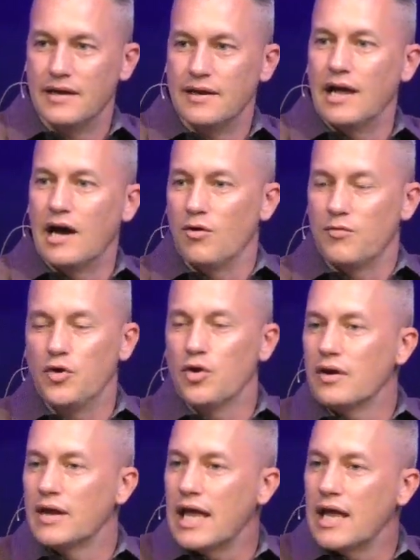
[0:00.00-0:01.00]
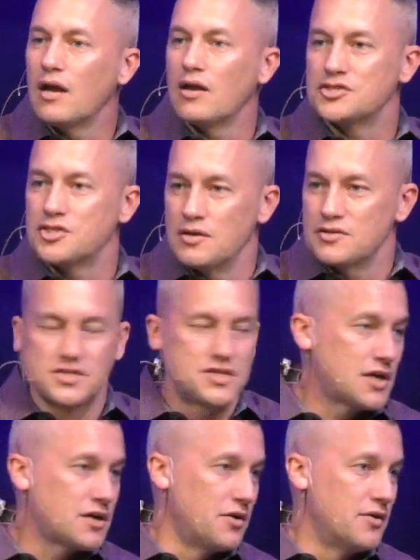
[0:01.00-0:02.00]
Now, if you're an English
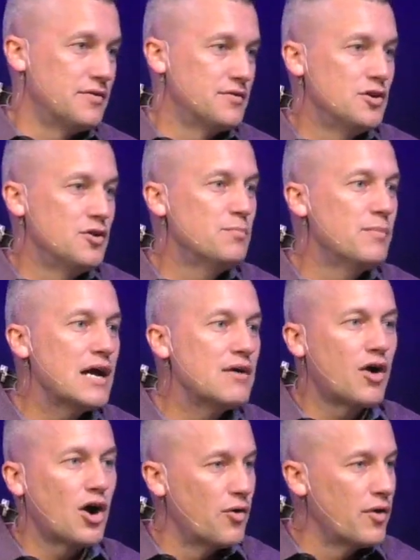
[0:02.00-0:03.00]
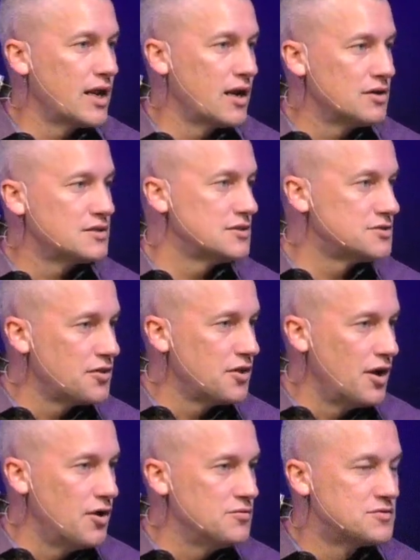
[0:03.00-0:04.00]
stickler, you may have already looked into the
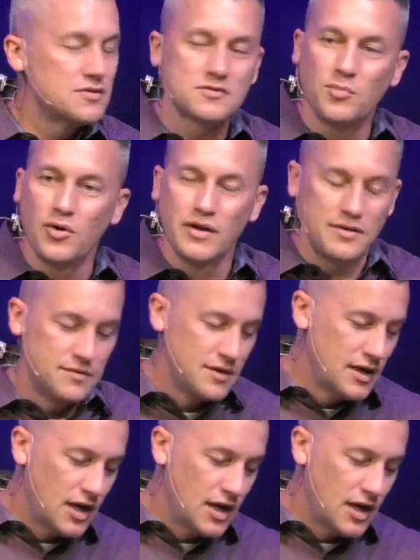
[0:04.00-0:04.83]
notes this morning,